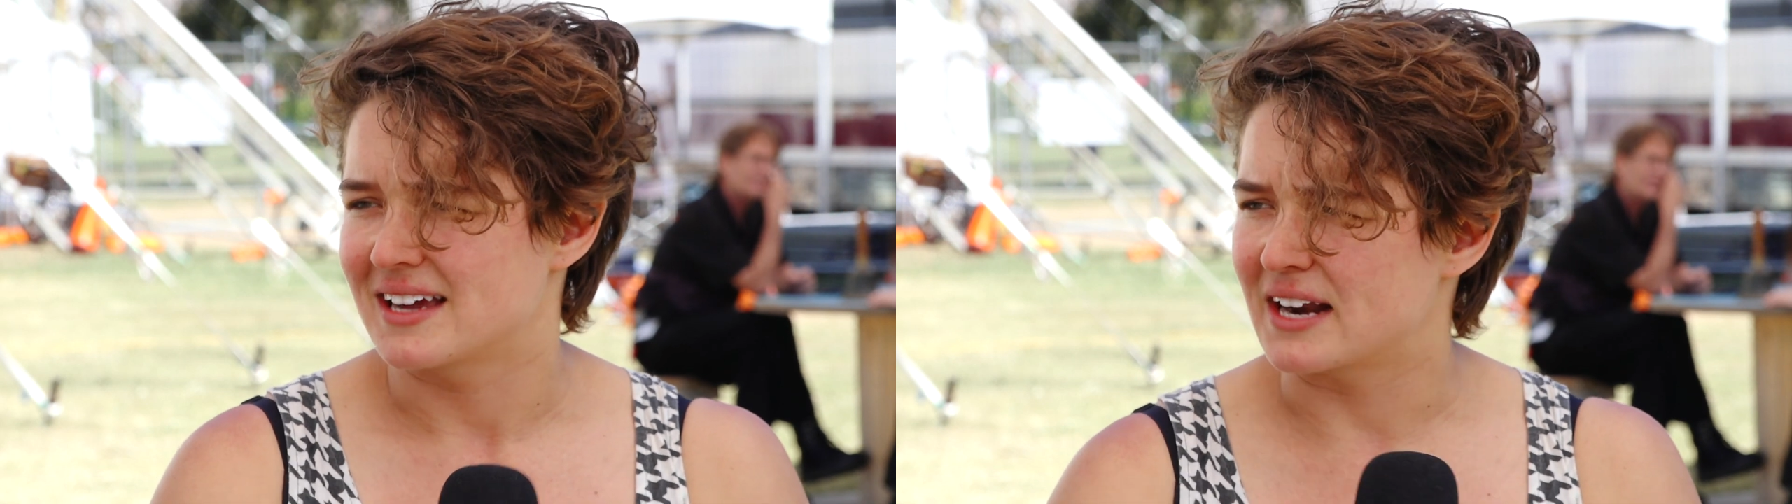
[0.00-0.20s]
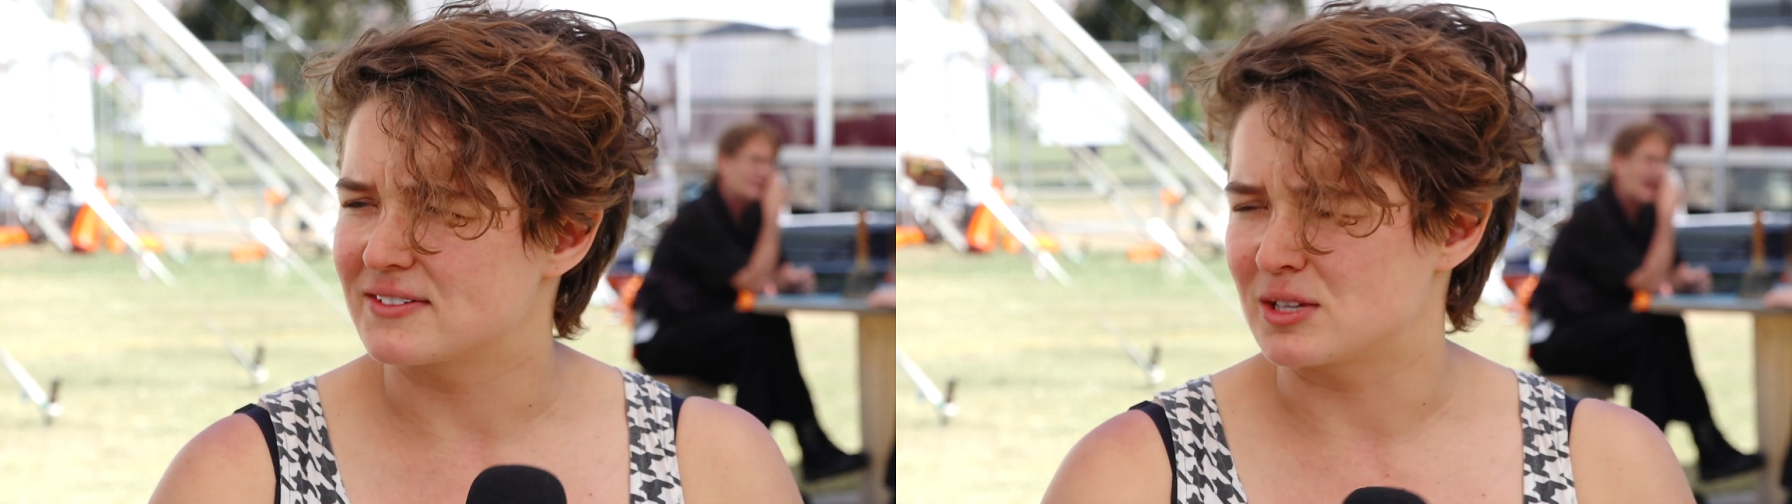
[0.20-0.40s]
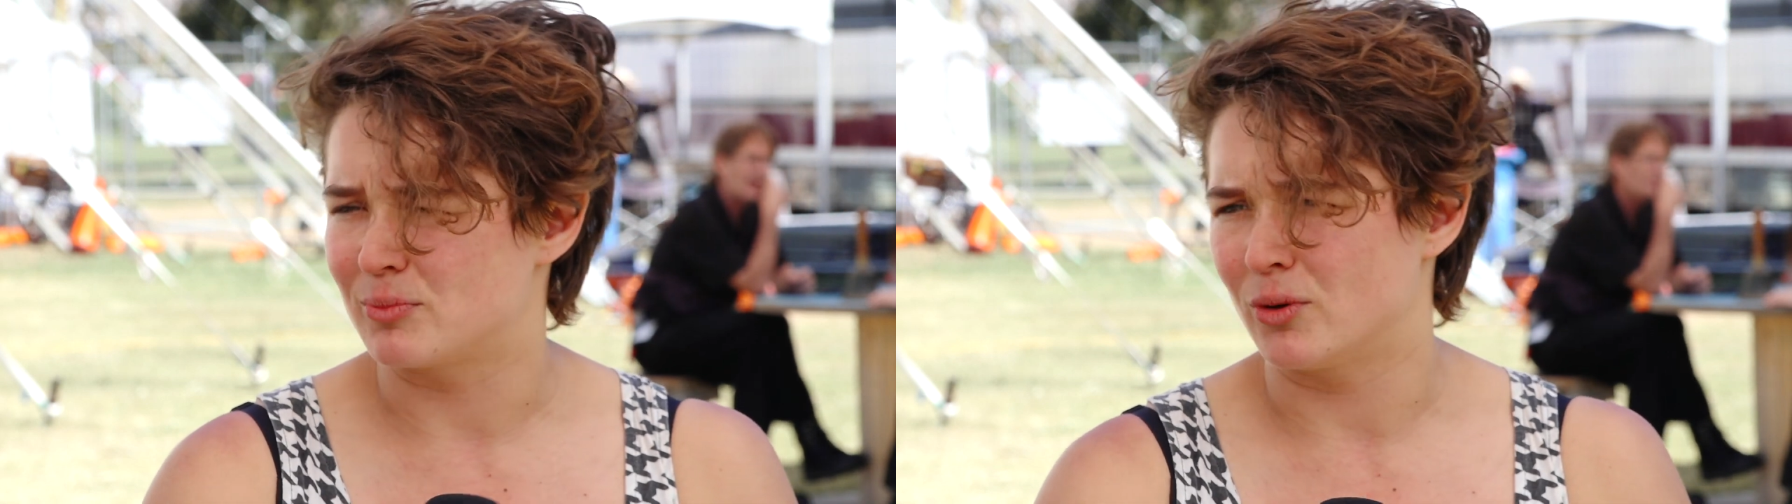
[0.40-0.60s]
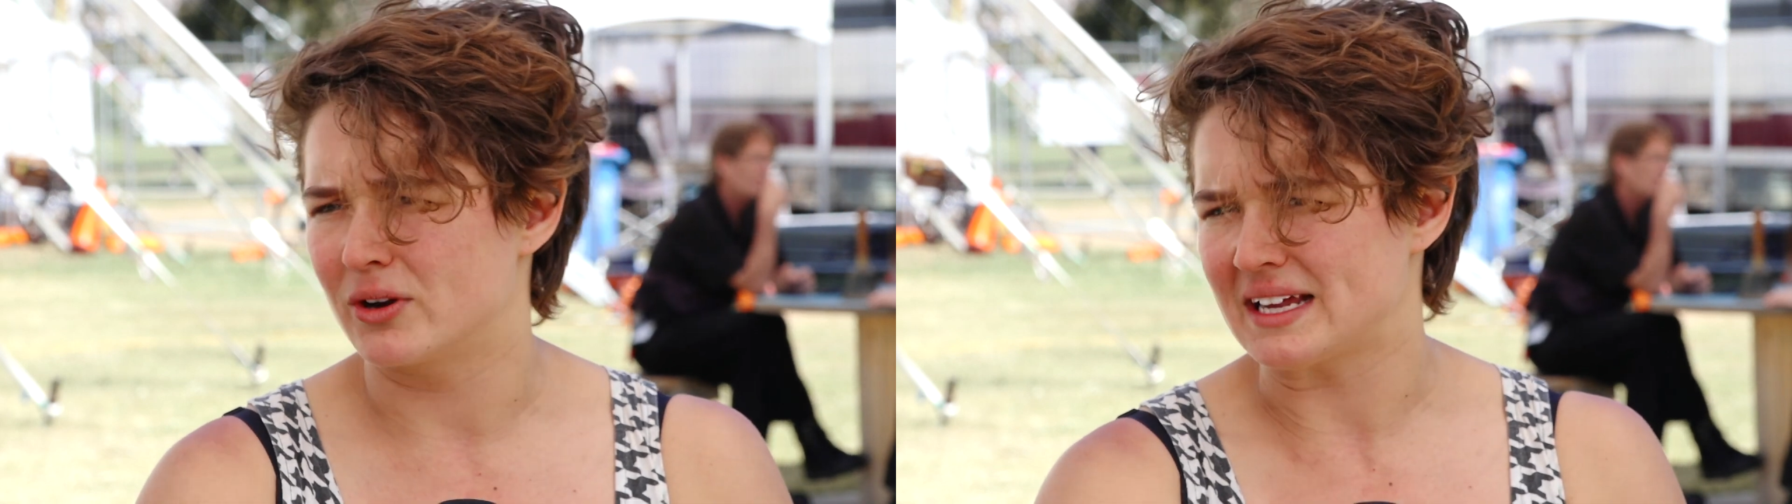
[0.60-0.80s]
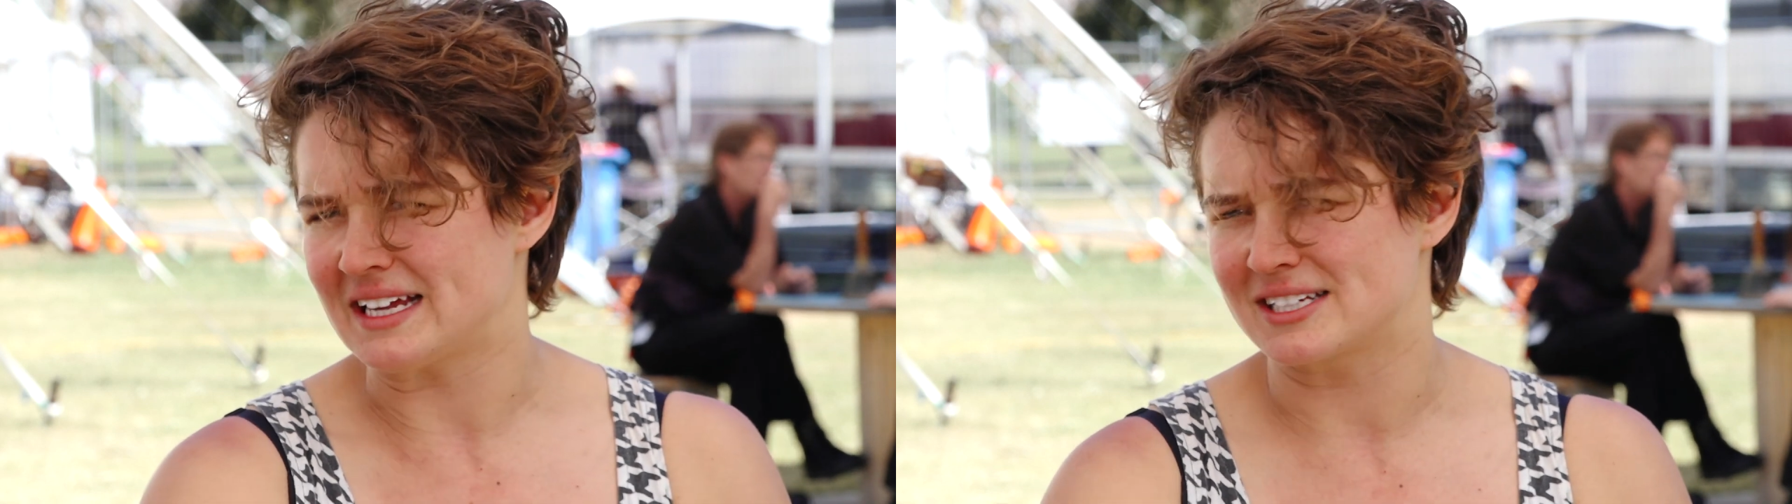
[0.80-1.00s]
kind of
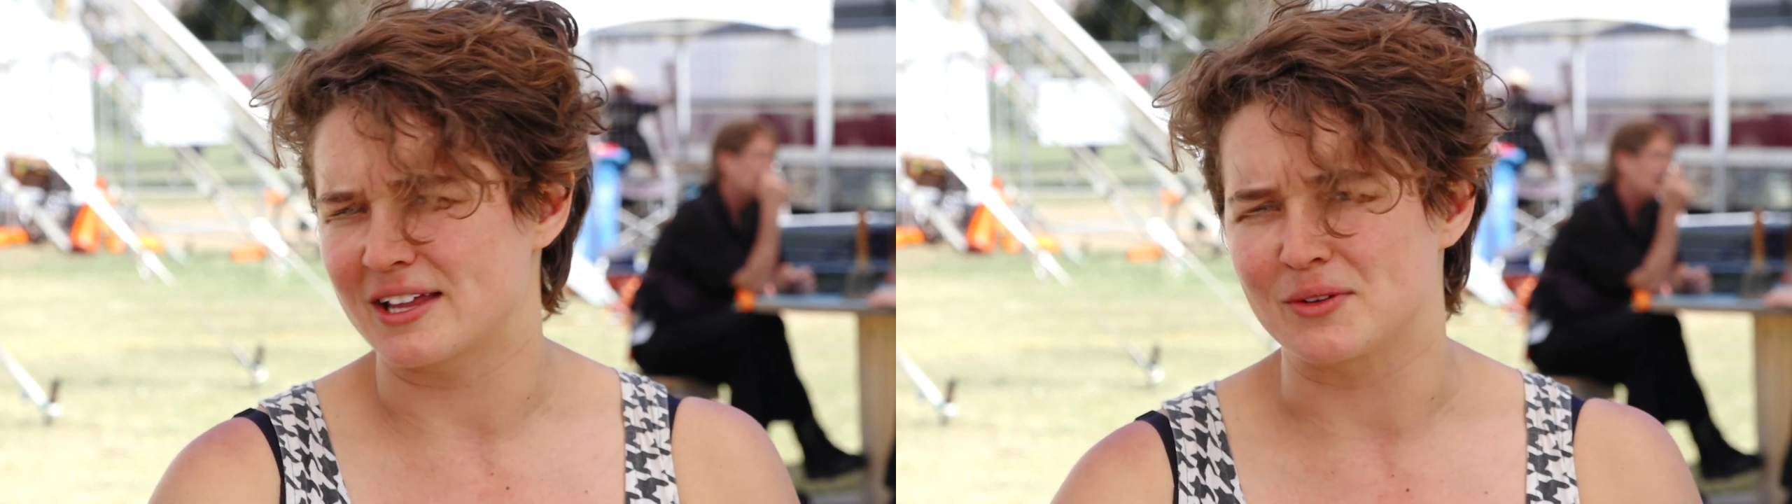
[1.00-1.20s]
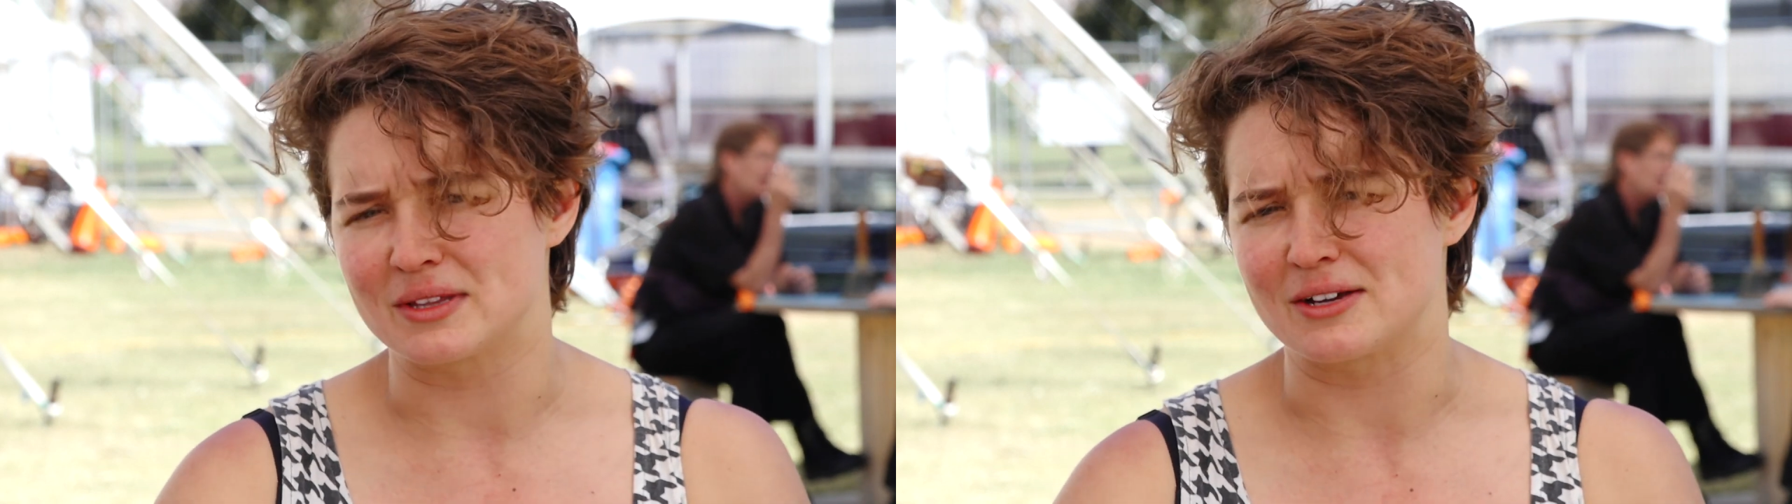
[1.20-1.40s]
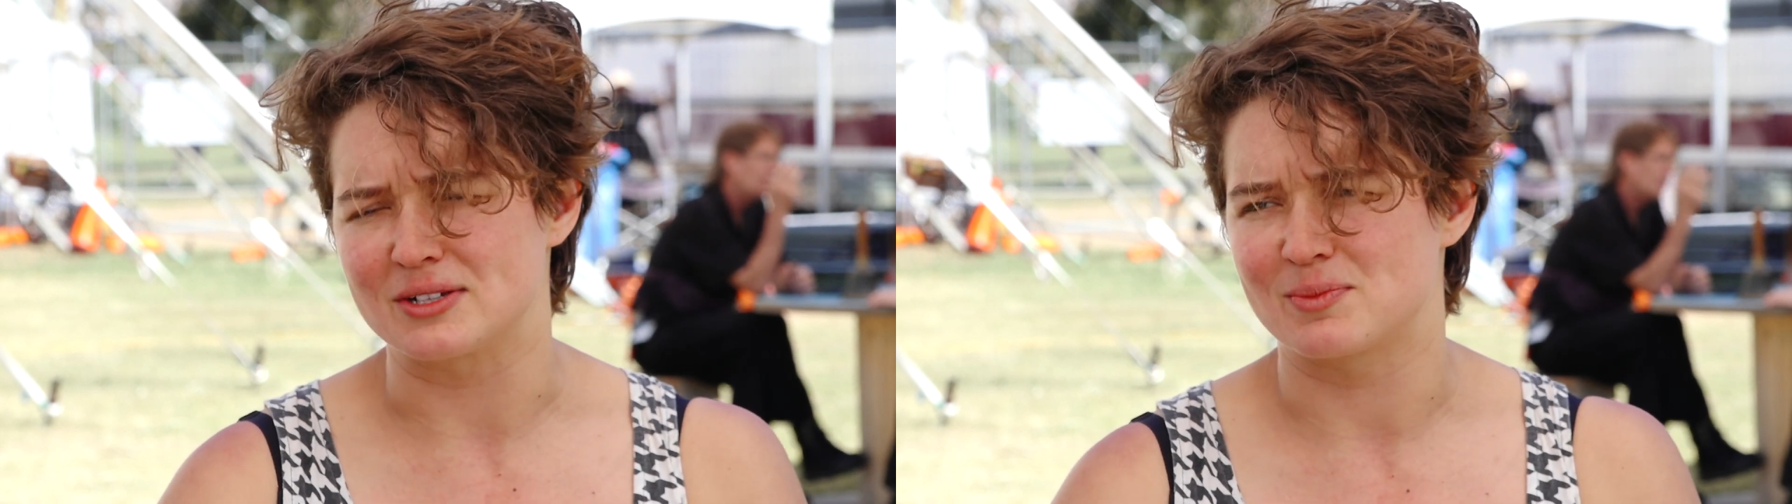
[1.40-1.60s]
support each other in those